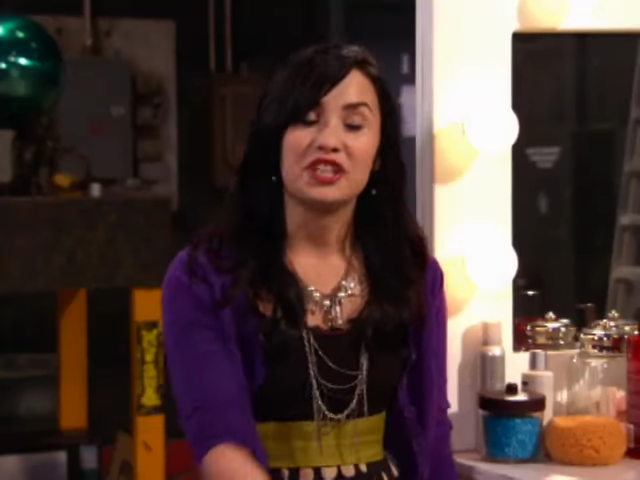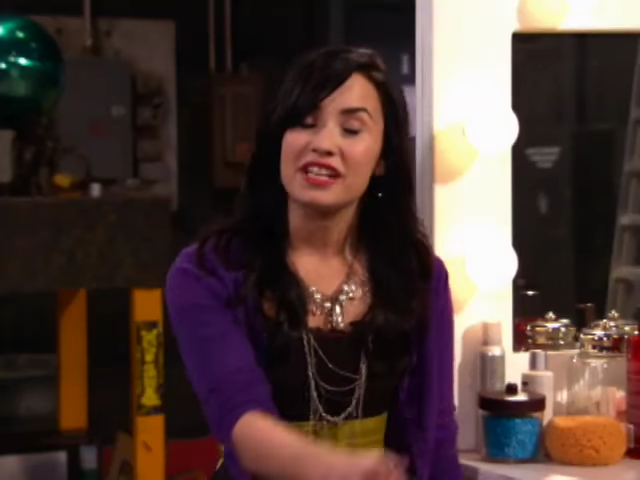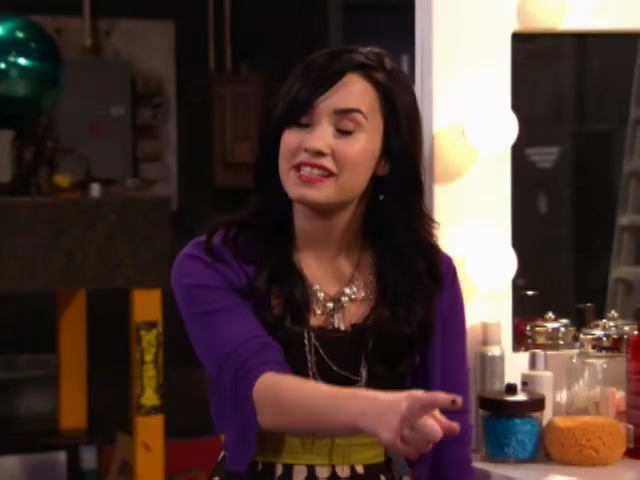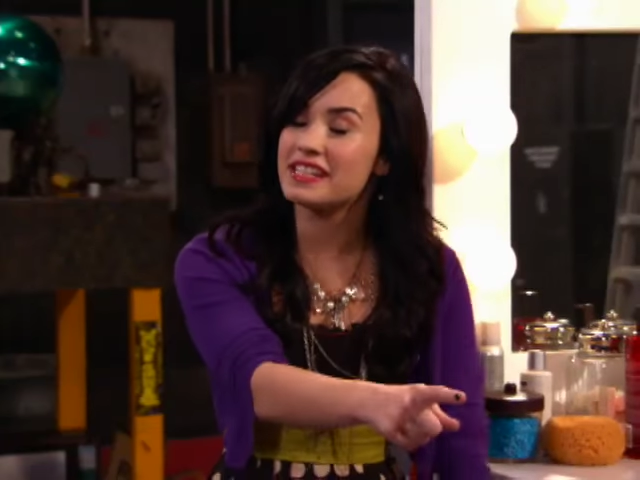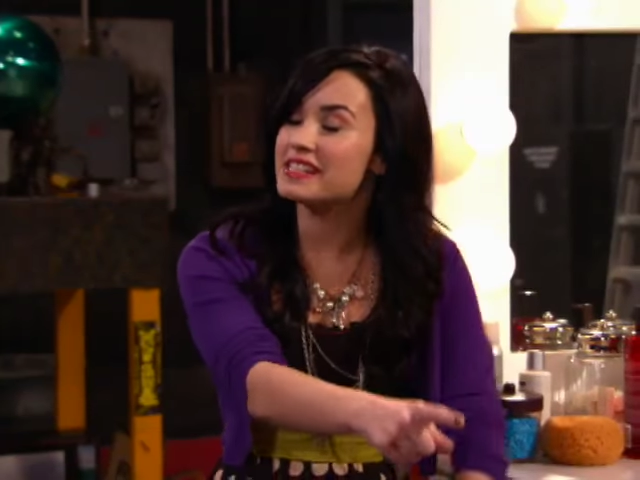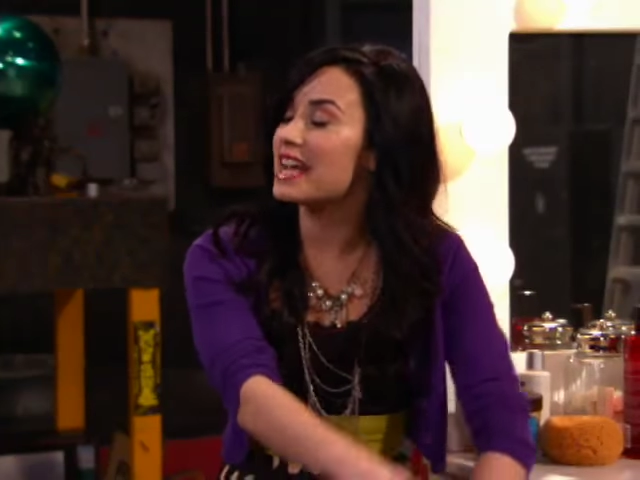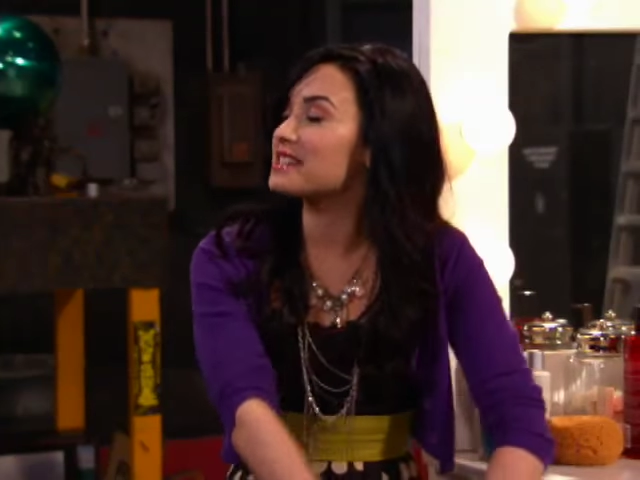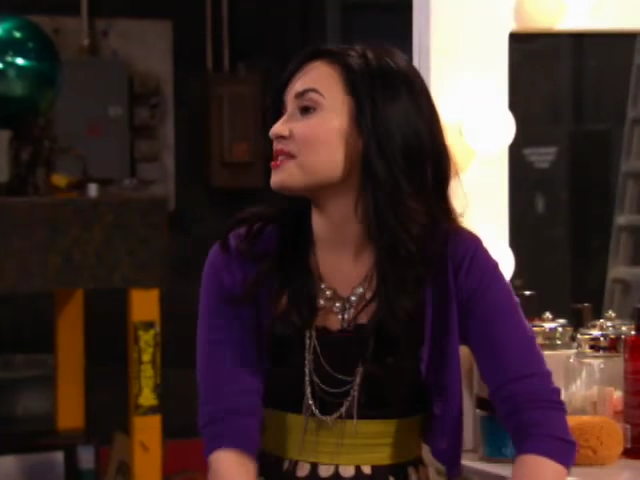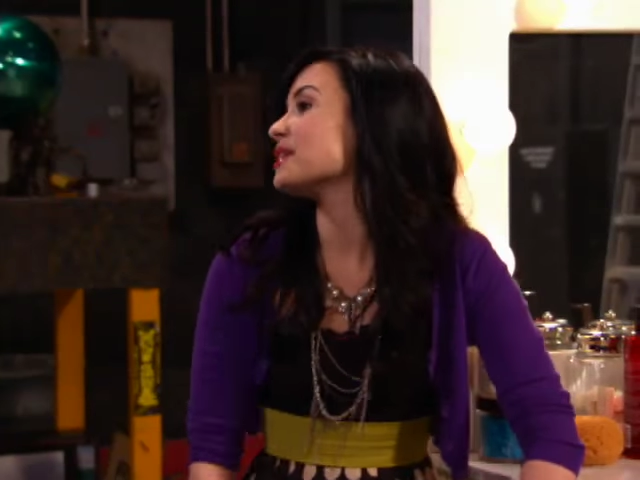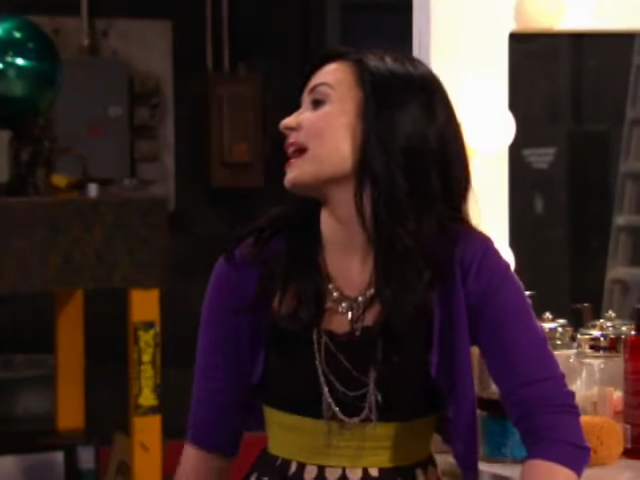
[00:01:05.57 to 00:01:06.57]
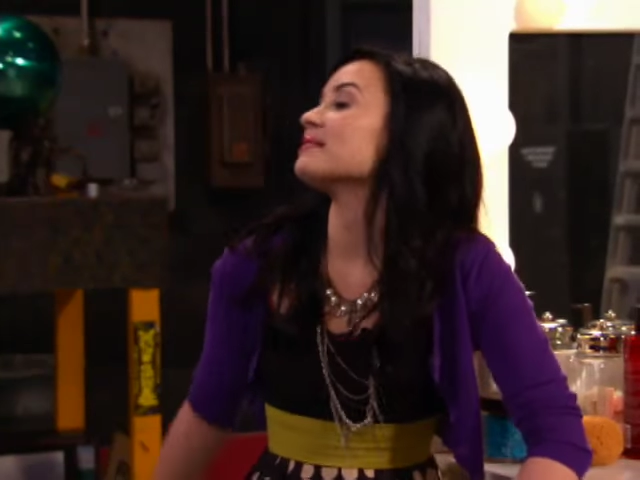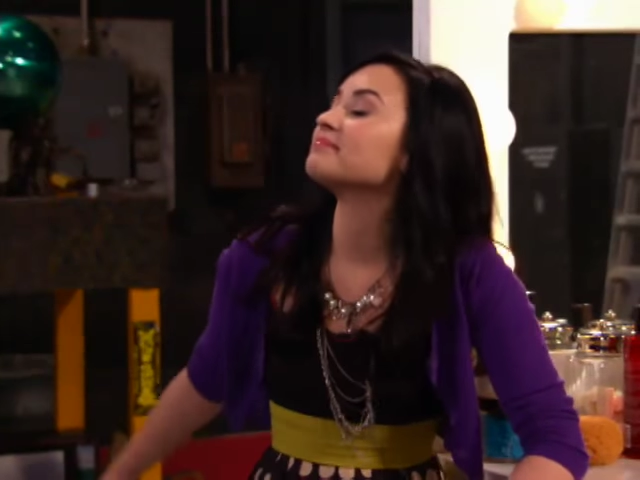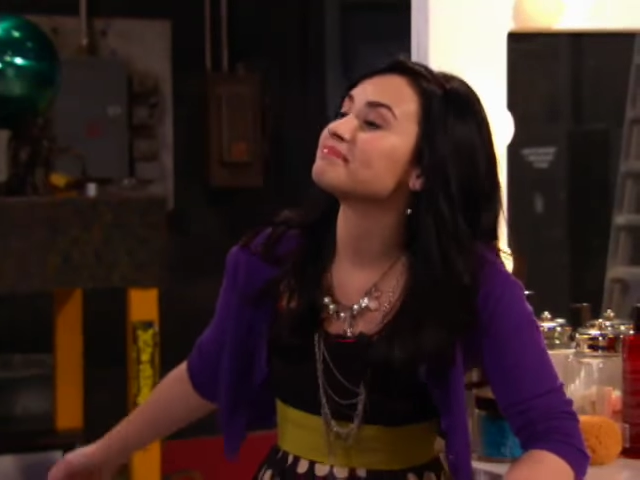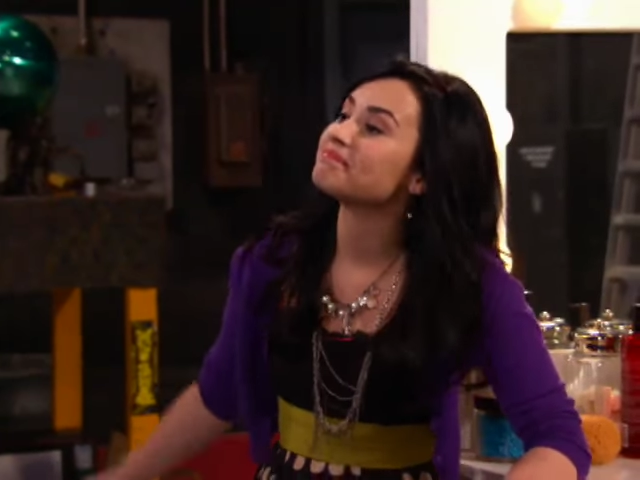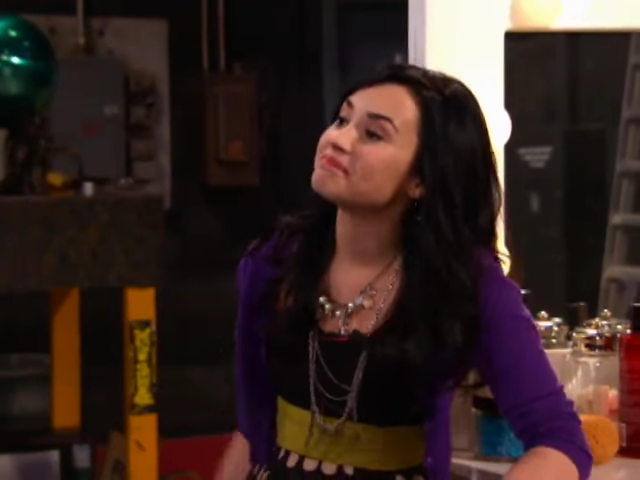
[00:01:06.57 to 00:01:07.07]
Just since yesterday.
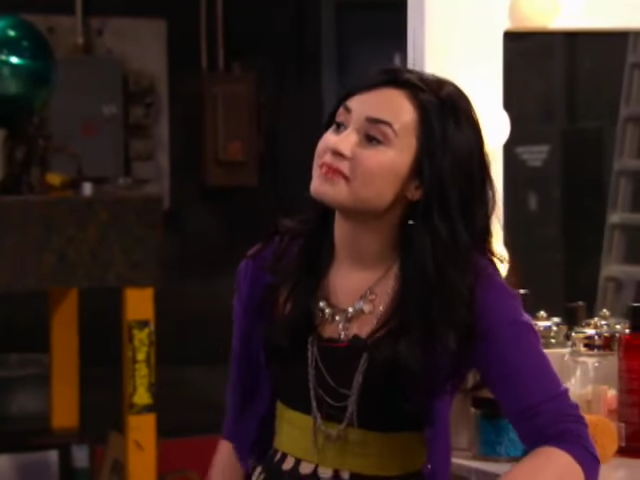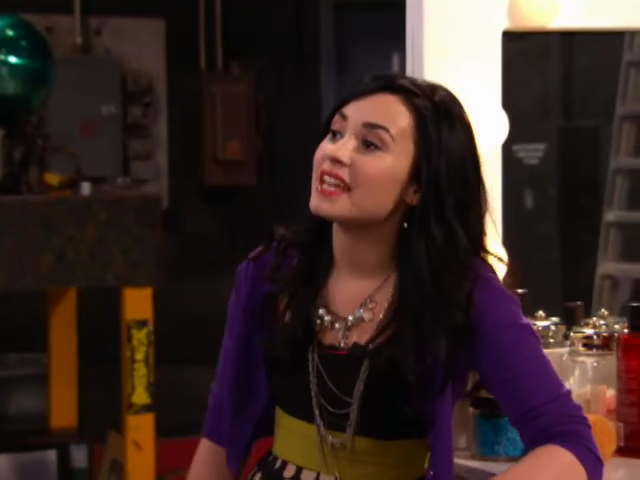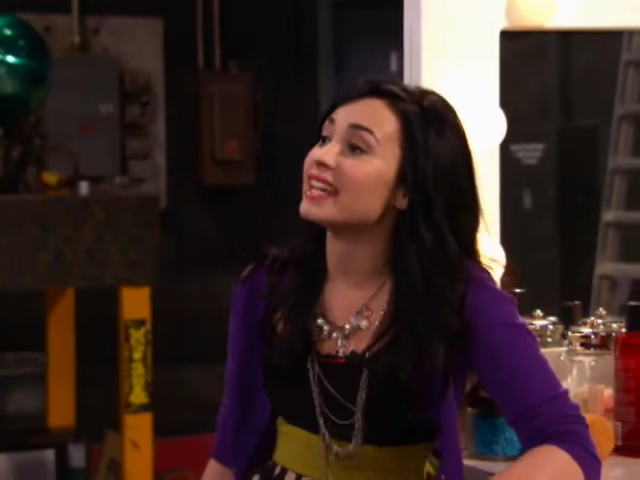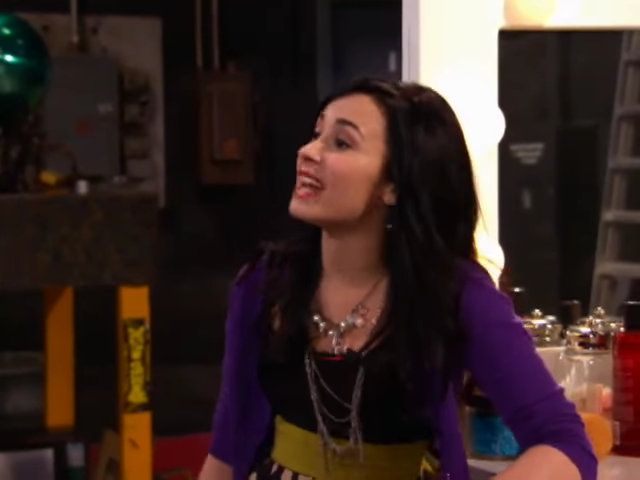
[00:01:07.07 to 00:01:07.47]
It